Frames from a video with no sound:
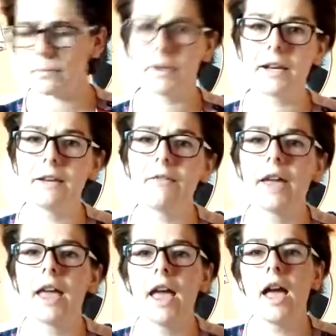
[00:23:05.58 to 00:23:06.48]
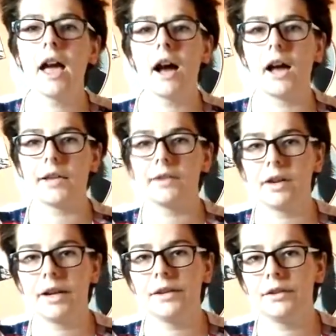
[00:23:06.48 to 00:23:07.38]
But anyway, I
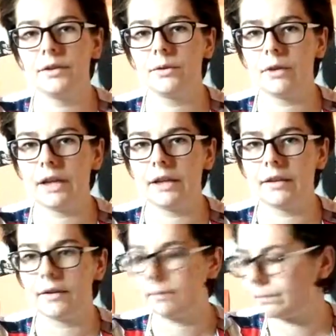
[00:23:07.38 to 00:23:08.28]
started to read